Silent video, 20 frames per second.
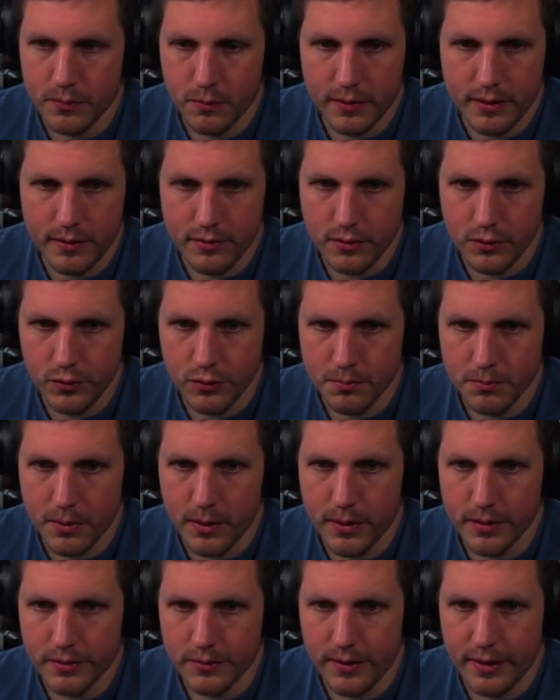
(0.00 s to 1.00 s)
when there's loose
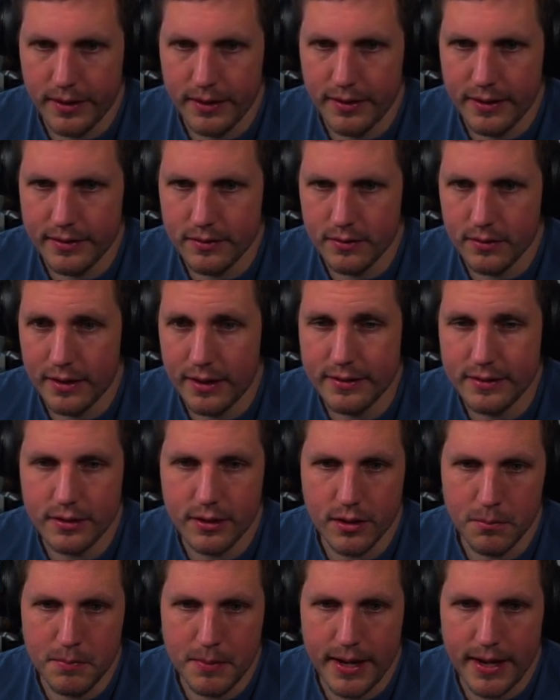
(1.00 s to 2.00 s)
balls, right? That's a
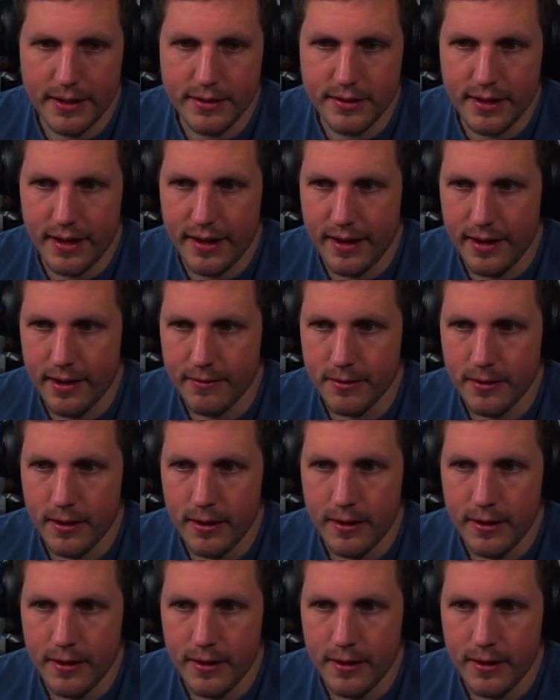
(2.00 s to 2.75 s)
good badge to have.